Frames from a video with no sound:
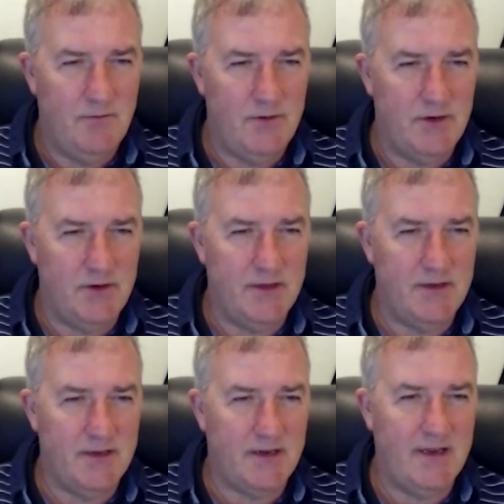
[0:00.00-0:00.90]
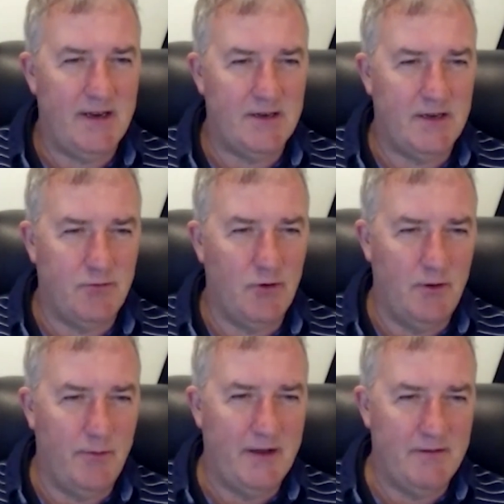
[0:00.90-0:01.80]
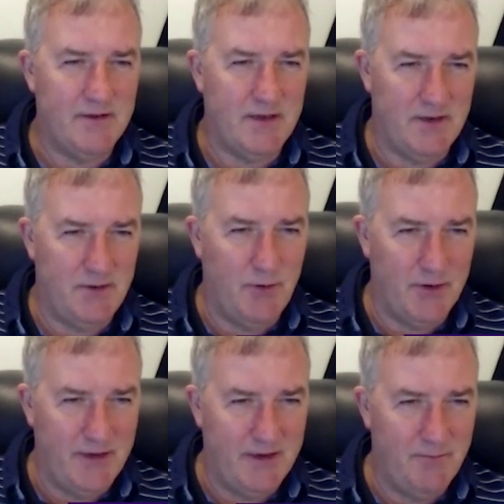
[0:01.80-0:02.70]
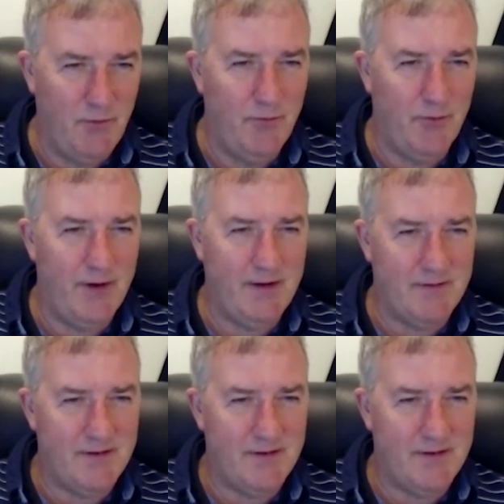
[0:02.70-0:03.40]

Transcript: which are things that can actually crawl about inside your body and move around.